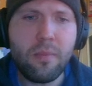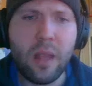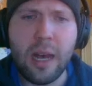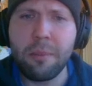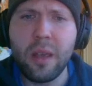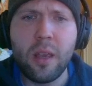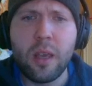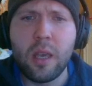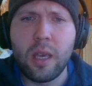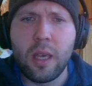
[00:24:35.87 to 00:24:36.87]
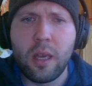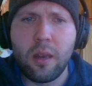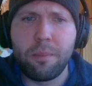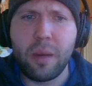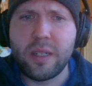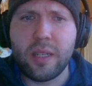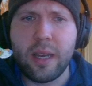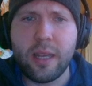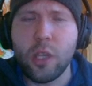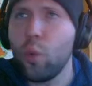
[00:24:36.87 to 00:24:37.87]
Um, but
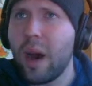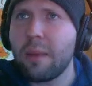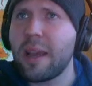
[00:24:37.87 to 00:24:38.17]
uh, you want to